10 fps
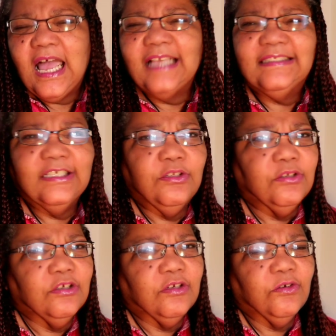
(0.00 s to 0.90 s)
I said,
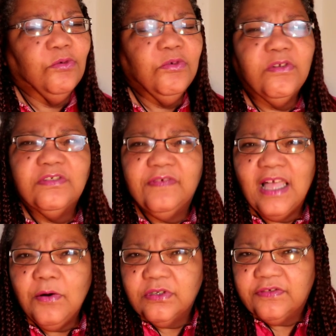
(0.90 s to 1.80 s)
who are those
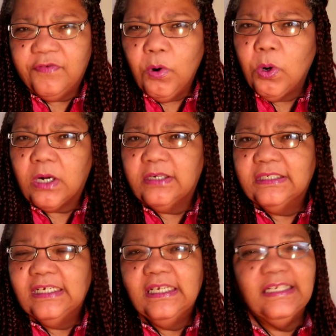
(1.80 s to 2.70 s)
flowers for?
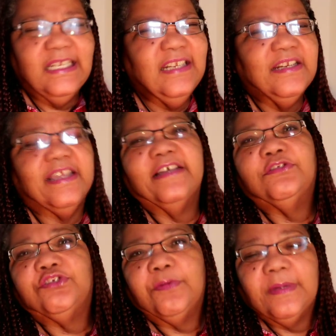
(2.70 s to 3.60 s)
And he didn't
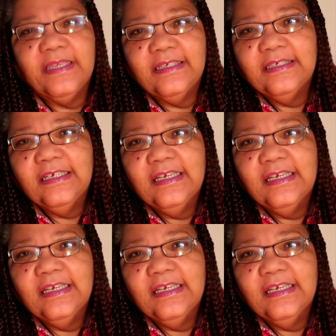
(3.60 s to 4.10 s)
answer me.